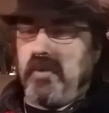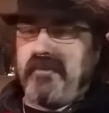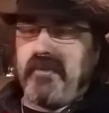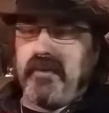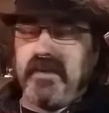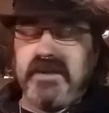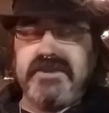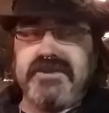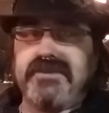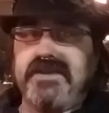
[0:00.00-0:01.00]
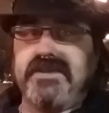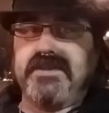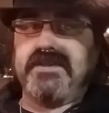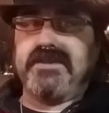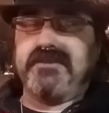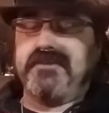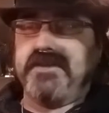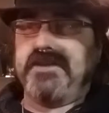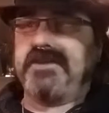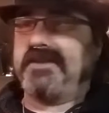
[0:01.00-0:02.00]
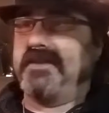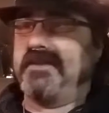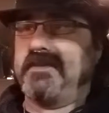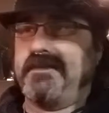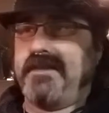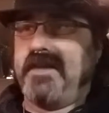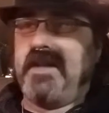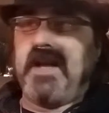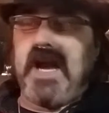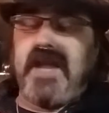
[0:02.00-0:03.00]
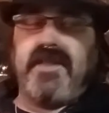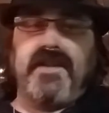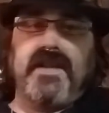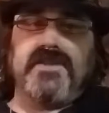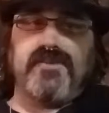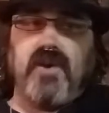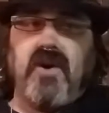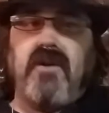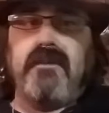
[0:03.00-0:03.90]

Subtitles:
for religious reasons, in which I think that's wrong,